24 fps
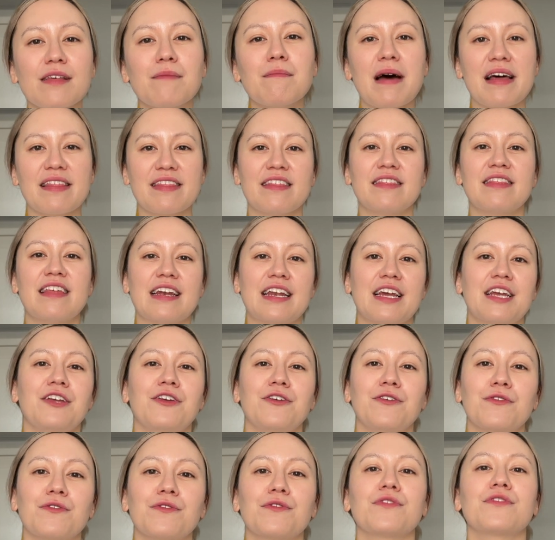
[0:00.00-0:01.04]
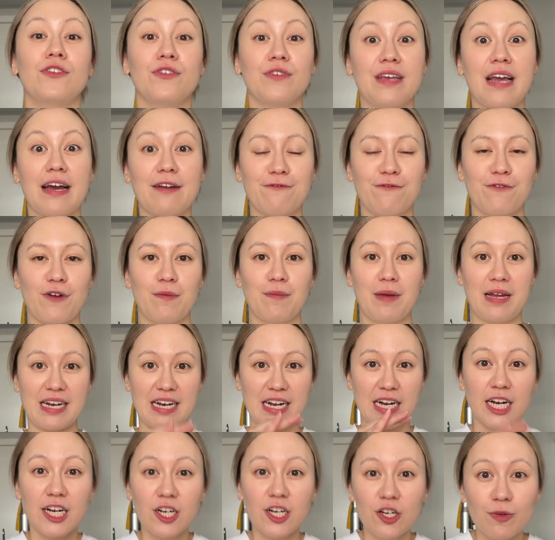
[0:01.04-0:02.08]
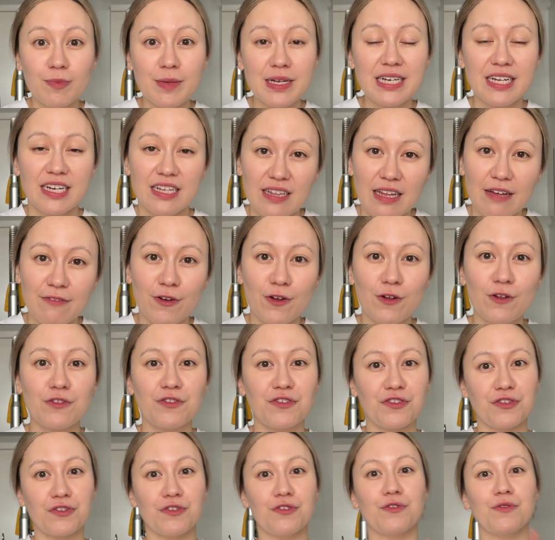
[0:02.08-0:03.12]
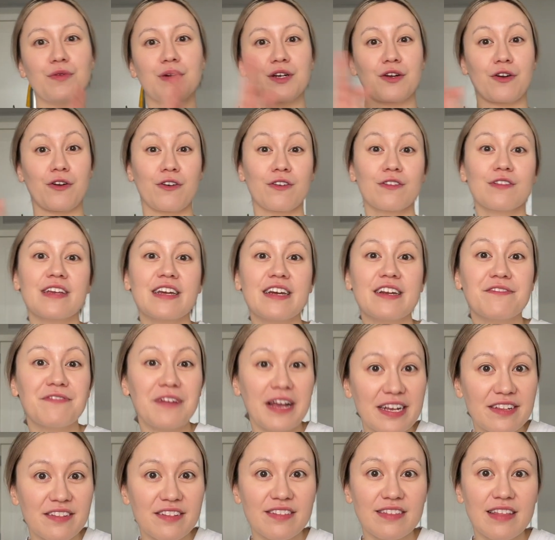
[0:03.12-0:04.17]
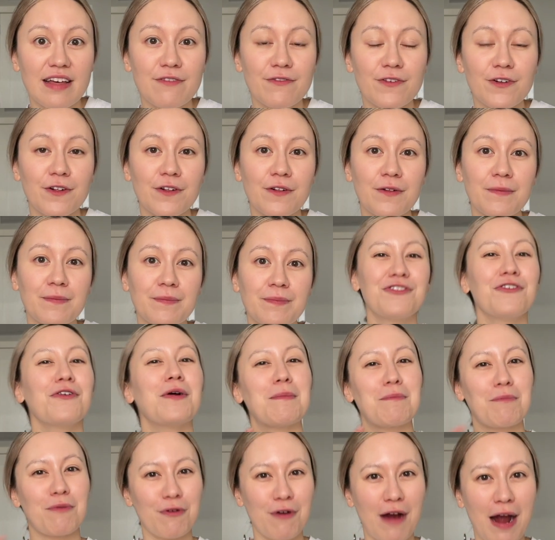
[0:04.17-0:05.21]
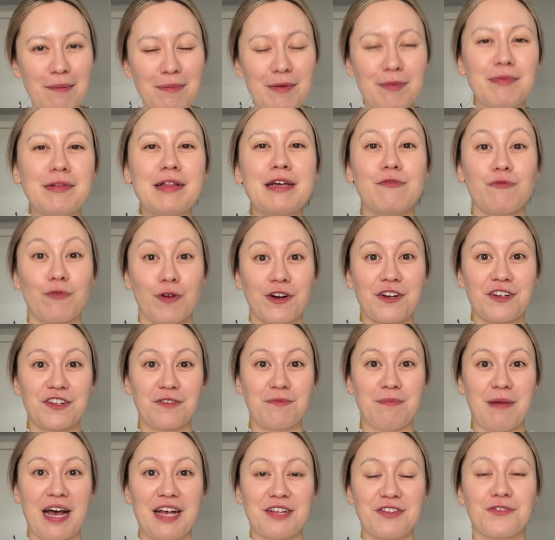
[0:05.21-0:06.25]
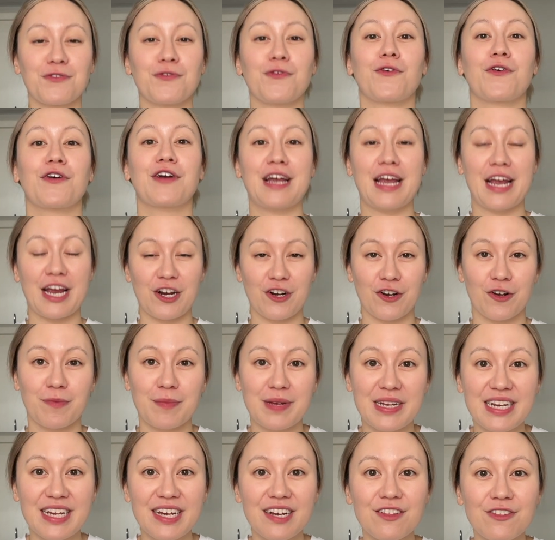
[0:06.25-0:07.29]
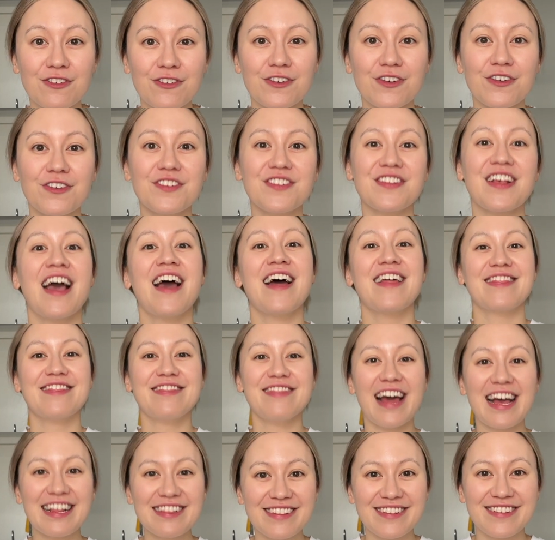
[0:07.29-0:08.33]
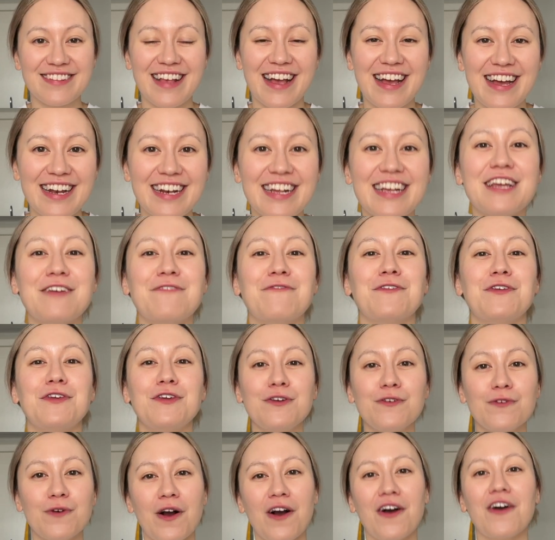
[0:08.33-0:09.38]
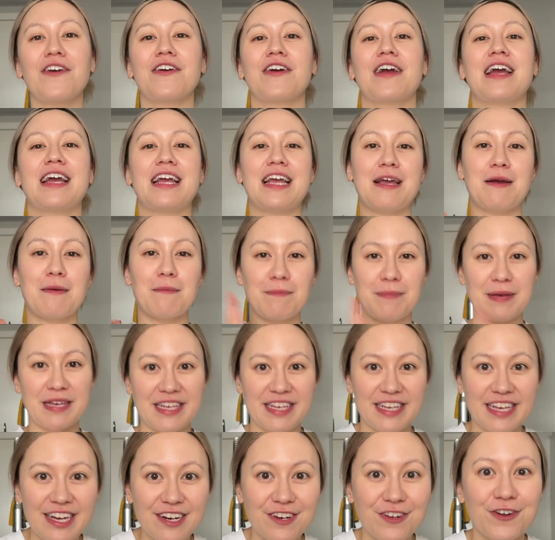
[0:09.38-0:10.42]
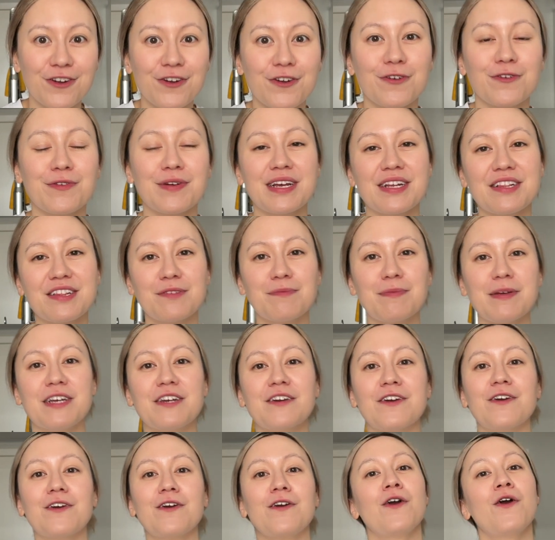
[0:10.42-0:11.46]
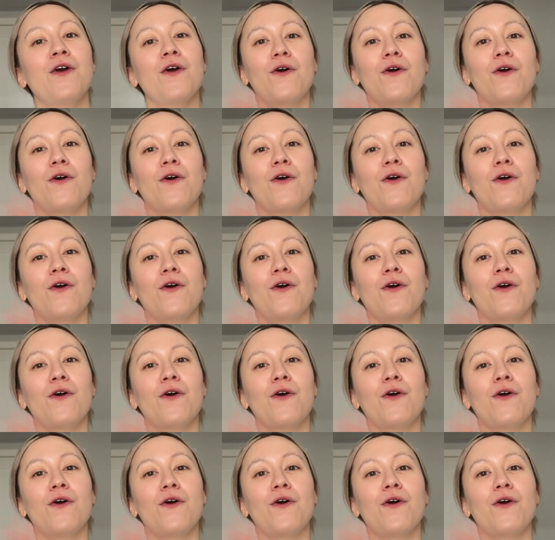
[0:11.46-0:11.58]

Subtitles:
the method that I use to get from an intermediate level to an early advanced level, so it probably works best for intermediate learners. That said, if you are a beginner Korean speaker